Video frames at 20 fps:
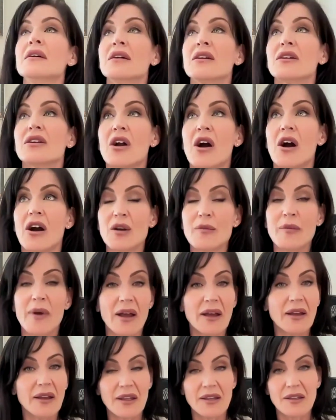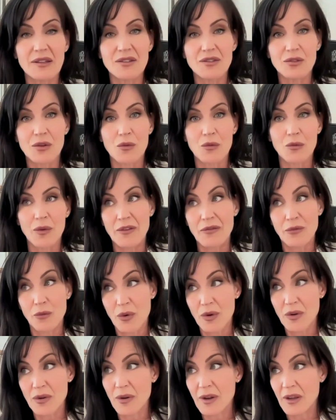Karma is, if
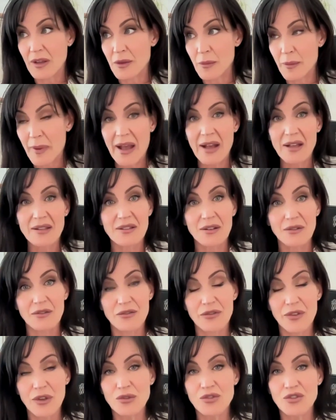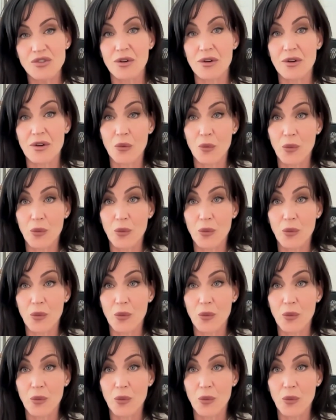we're in the past and future,